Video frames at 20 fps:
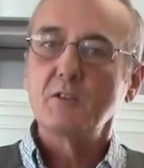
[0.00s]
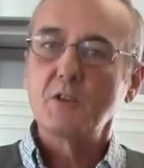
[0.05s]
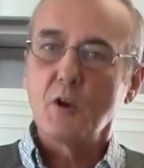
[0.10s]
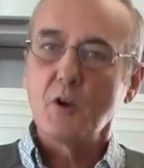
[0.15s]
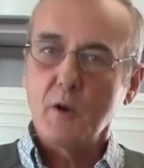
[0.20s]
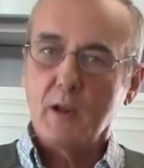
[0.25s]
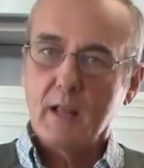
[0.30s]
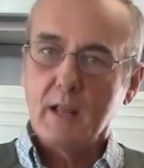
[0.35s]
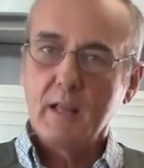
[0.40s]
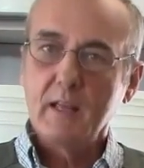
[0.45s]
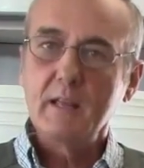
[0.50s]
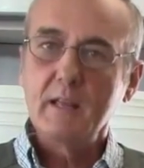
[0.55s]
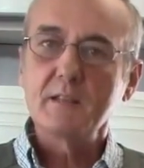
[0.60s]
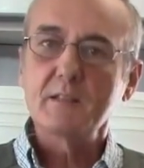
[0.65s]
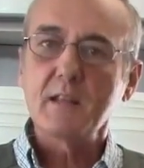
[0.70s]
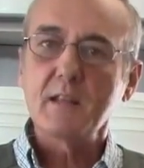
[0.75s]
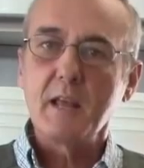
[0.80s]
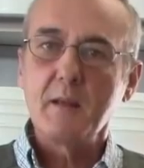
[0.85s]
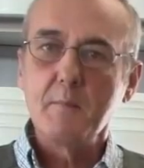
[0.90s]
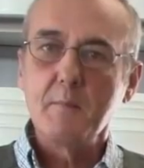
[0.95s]
There
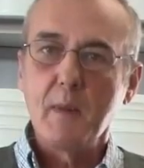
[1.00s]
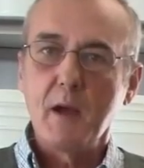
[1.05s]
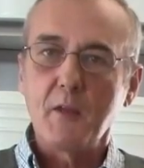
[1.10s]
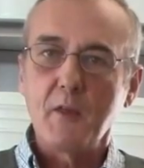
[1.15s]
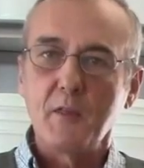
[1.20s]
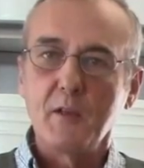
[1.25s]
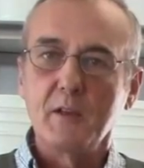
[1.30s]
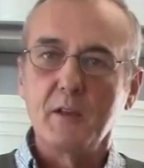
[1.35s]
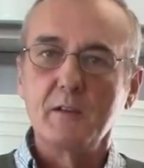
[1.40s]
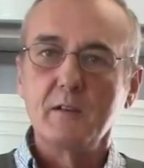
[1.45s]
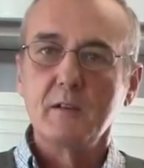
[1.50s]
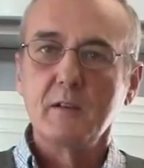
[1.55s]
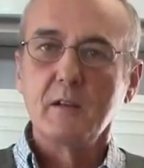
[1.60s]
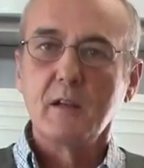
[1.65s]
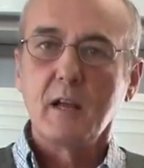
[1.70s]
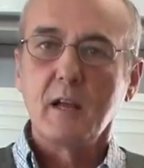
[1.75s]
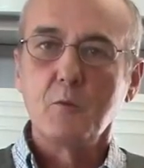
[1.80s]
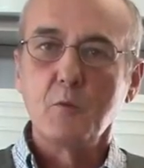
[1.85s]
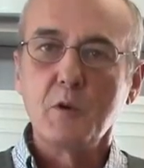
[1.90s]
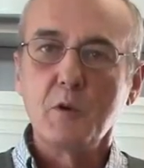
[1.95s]
is a method,
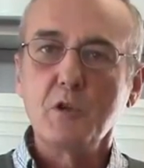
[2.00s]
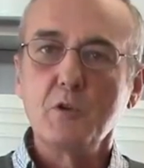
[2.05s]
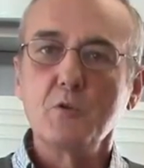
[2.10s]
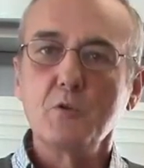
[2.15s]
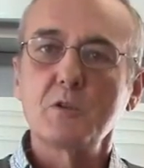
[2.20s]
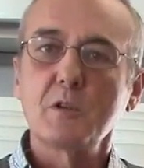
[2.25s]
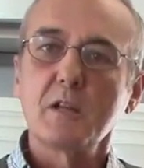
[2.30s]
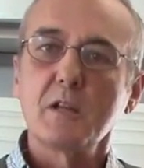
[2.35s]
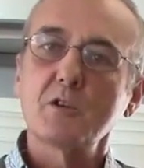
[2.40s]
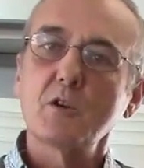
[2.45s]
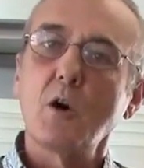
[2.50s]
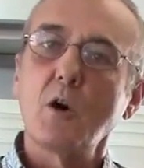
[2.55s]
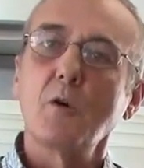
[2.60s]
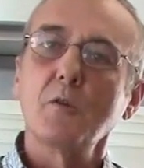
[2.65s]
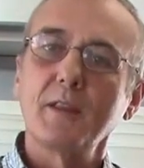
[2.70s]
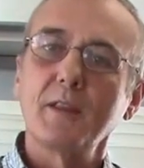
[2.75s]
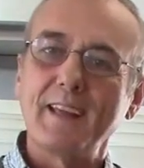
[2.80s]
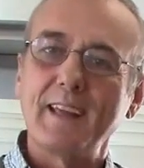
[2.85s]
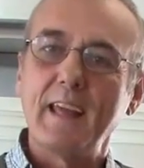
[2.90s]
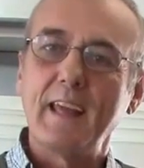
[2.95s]
and it's
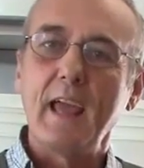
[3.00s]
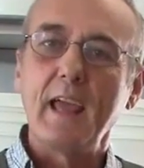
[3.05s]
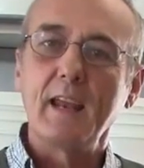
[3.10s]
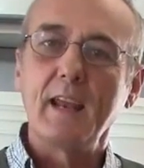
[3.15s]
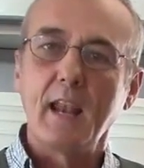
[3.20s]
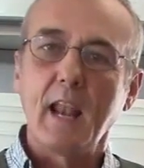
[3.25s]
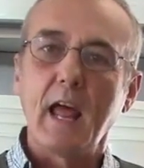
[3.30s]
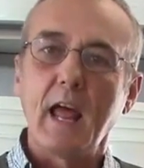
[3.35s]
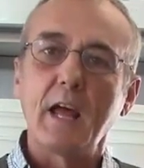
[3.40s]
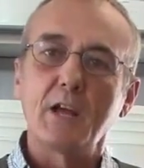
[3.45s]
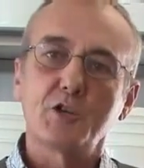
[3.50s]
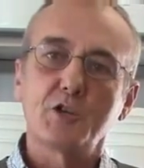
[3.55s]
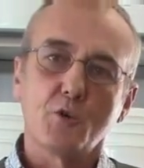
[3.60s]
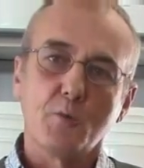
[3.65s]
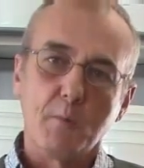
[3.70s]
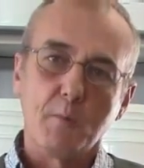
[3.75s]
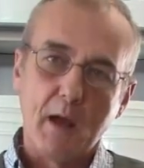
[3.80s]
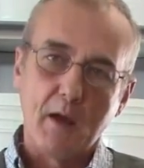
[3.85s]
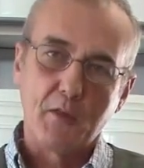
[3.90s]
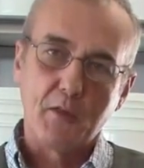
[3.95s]
called the
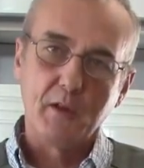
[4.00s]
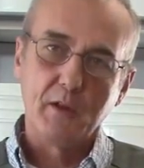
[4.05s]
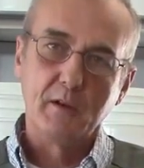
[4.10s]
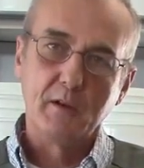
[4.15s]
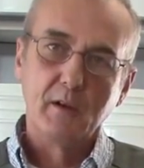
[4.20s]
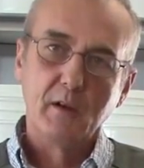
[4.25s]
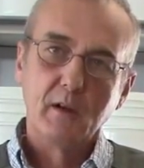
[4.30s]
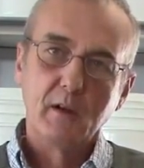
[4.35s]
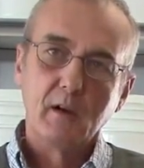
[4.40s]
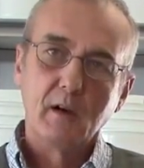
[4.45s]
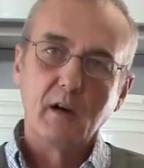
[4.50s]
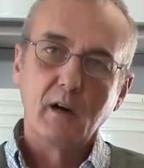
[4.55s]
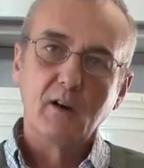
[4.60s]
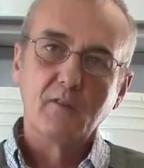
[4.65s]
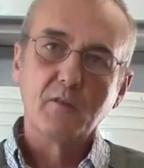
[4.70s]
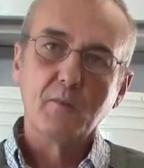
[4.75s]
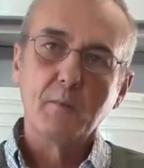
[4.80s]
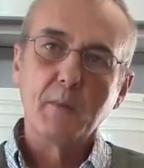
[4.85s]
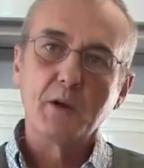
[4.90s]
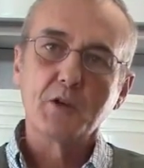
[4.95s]
Gay-Lasser method
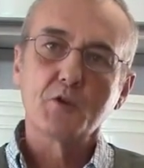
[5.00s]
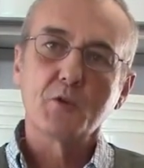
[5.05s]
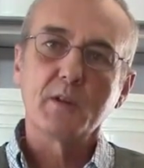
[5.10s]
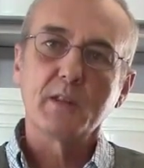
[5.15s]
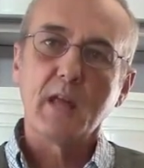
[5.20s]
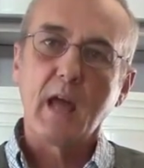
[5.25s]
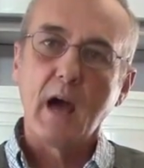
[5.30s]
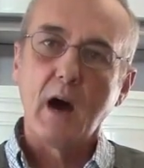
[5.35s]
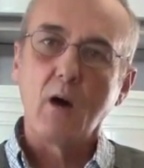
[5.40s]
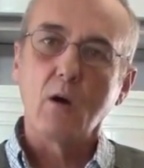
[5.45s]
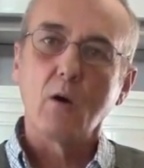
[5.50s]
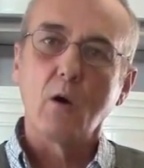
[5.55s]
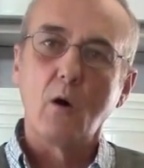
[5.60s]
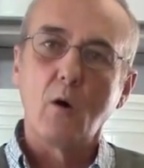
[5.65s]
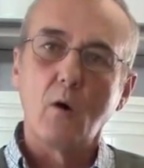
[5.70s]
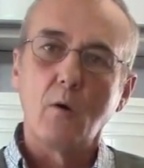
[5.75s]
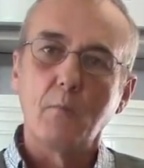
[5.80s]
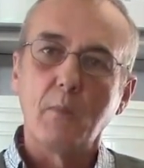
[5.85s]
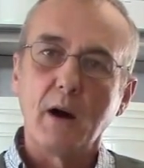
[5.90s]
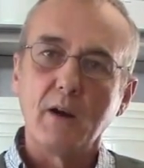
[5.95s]
of measuring the
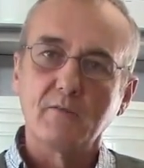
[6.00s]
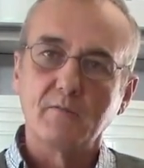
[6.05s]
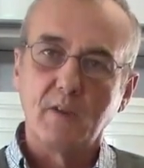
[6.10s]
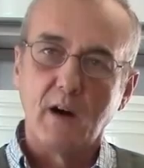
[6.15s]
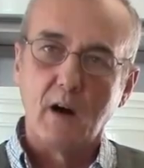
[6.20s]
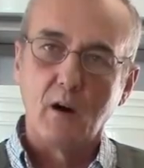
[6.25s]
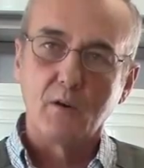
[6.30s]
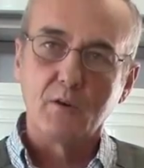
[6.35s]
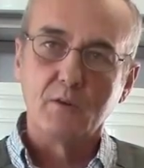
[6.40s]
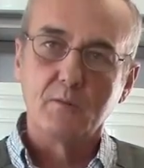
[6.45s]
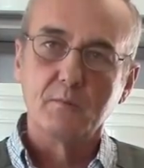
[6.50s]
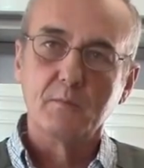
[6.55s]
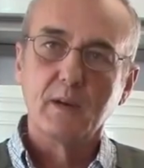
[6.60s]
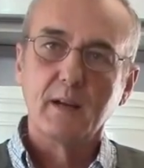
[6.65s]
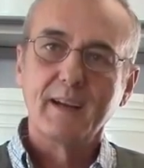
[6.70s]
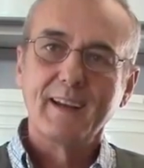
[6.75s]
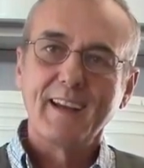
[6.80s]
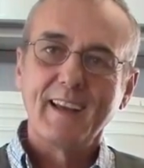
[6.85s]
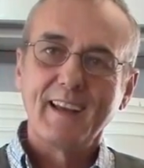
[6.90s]
alcohol by volume